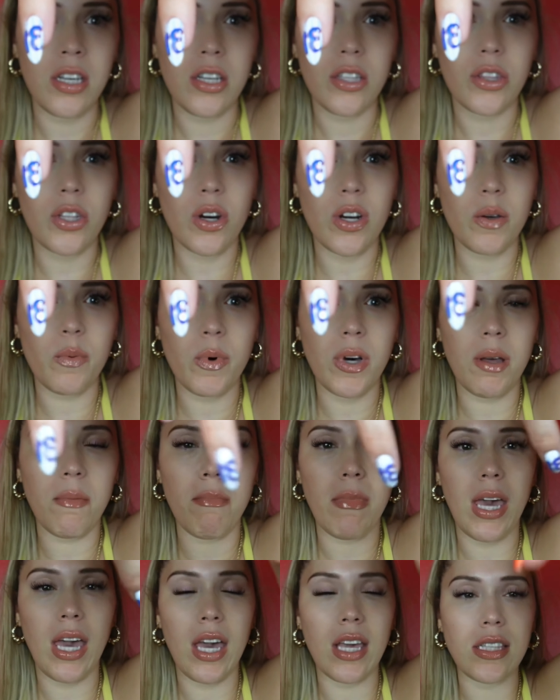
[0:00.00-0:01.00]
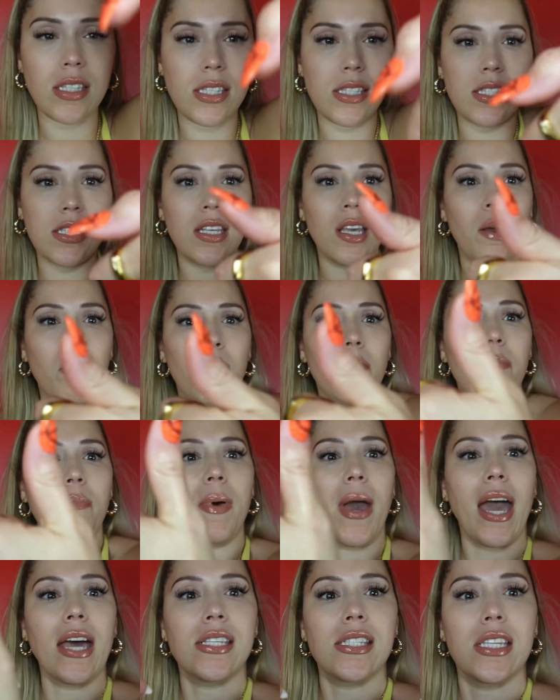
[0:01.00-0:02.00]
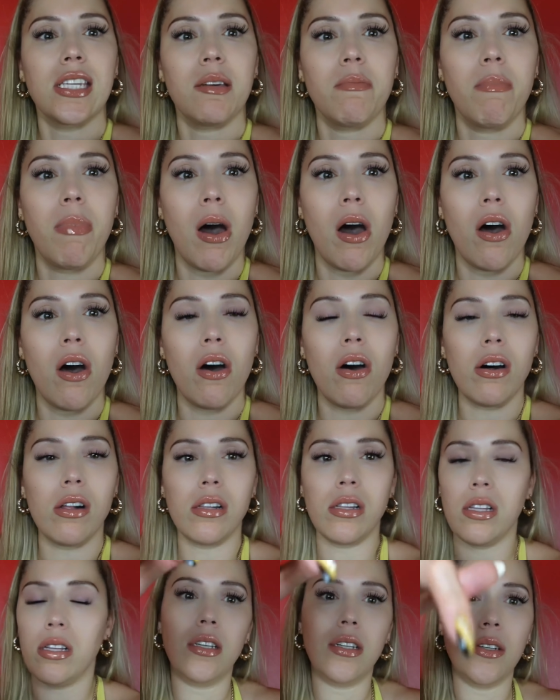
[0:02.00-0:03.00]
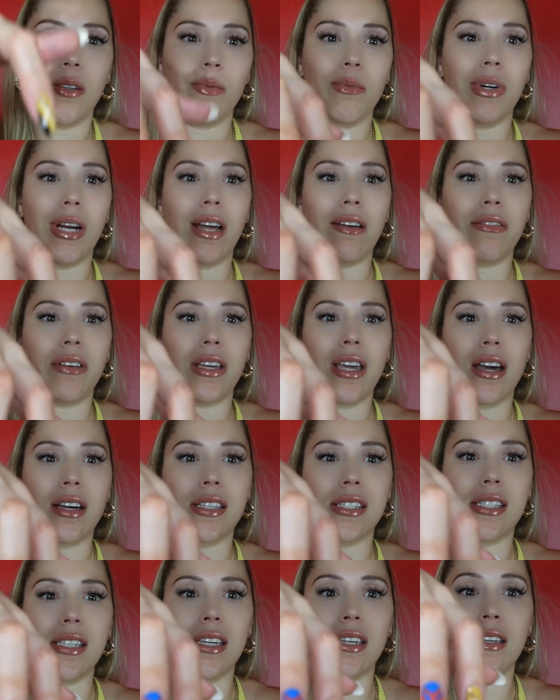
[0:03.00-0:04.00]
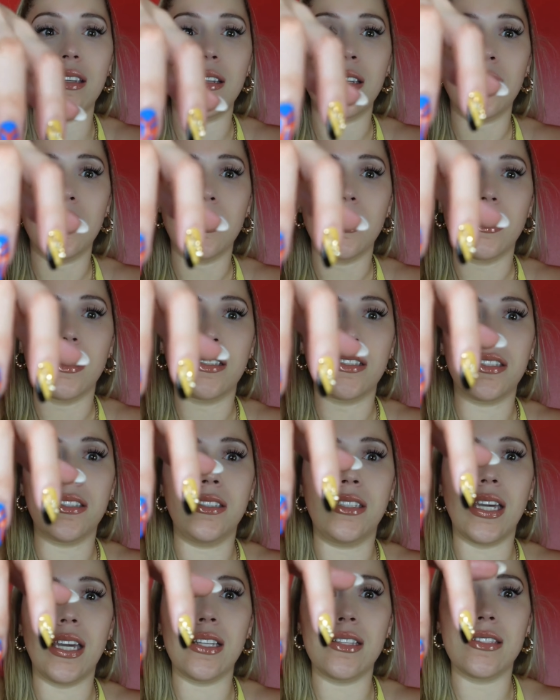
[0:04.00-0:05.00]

31 Mets, basketball, whatever. Y'all can see it. Ding,